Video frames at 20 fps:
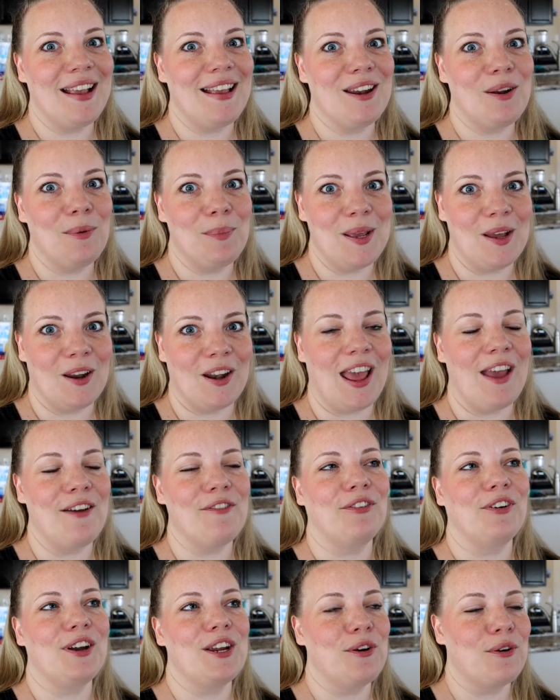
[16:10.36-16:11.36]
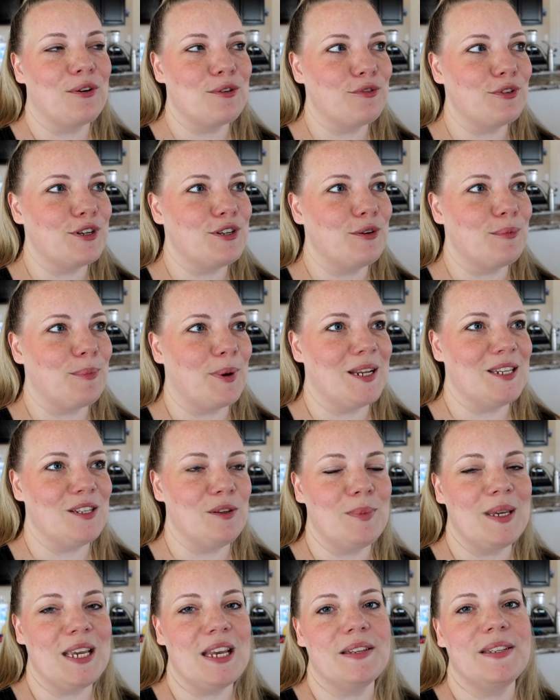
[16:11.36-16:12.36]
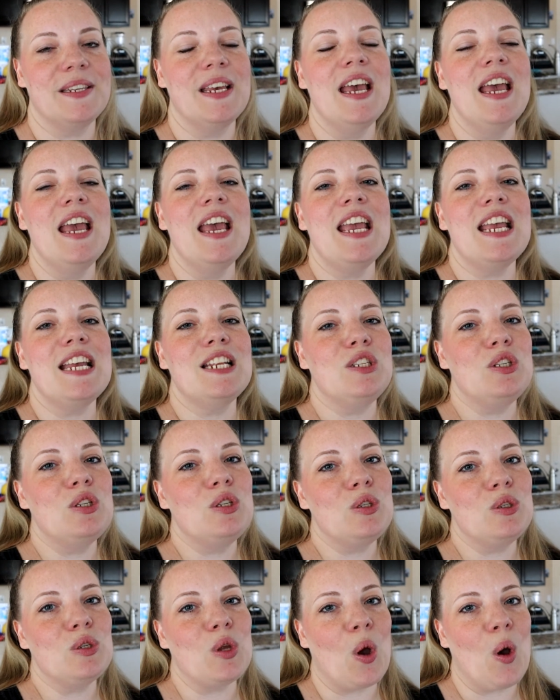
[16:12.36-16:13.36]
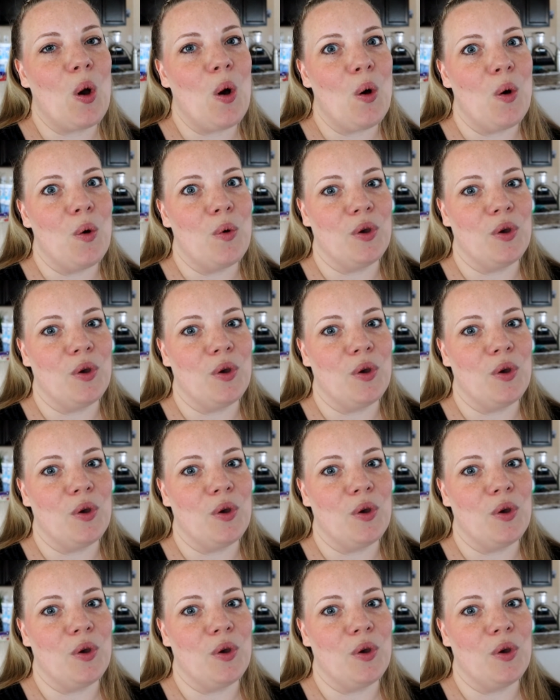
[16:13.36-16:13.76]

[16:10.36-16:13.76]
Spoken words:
it'll be on every grocery trip I do because it's so